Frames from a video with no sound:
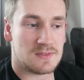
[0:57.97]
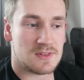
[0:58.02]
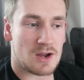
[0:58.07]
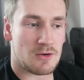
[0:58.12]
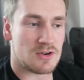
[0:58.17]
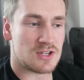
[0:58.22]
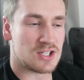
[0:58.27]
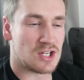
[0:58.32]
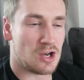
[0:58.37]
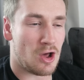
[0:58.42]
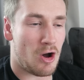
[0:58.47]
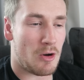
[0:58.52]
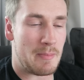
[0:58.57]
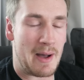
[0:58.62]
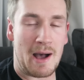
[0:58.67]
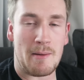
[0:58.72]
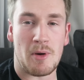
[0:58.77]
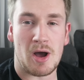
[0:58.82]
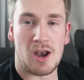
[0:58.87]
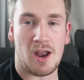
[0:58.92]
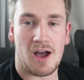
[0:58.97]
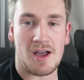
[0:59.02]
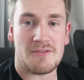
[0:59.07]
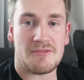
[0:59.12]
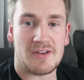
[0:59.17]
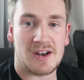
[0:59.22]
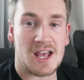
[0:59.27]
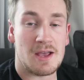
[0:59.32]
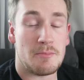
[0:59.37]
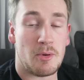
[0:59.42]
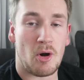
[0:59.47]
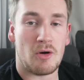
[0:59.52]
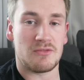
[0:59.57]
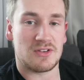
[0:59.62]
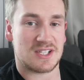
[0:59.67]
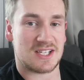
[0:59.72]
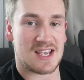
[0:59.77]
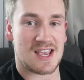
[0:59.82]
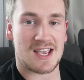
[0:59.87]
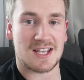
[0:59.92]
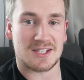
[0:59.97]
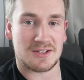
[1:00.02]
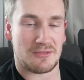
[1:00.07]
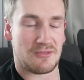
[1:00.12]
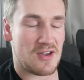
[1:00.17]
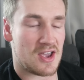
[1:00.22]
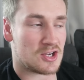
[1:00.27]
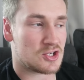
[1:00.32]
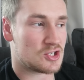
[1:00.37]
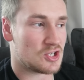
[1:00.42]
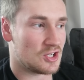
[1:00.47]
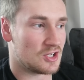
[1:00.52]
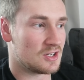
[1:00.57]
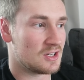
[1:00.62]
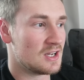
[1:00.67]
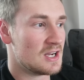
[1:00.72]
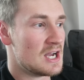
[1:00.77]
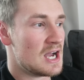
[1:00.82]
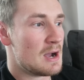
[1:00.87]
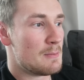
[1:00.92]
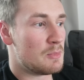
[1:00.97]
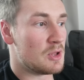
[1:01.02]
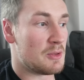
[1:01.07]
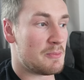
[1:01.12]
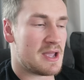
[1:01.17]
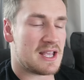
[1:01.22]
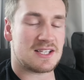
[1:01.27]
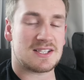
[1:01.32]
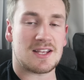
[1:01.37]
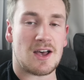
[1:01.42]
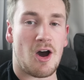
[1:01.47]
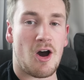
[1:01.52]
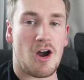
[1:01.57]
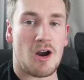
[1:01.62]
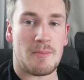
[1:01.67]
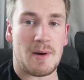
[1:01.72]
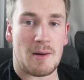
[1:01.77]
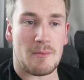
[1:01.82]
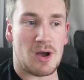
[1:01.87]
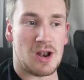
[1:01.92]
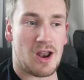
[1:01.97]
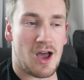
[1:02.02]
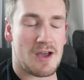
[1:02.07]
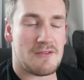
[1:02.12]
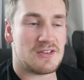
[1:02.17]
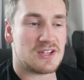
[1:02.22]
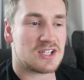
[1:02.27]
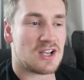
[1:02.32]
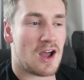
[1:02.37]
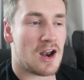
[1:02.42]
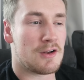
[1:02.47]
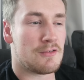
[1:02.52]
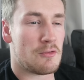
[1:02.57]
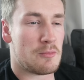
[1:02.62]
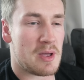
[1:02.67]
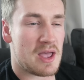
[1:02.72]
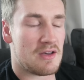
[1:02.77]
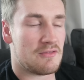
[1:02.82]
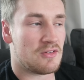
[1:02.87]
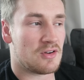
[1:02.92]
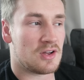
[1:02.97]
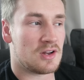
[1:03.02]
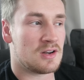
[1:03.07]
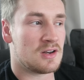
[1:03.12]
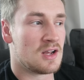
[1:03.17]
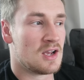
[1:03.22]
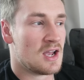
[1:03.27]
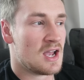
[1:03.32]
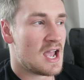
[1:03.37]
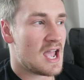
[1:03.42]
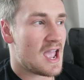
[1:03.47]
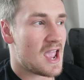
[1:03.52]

there is a lot about my life in it, but obviously it is a fiction. But the bits that are about my life, it's kind of a bit of an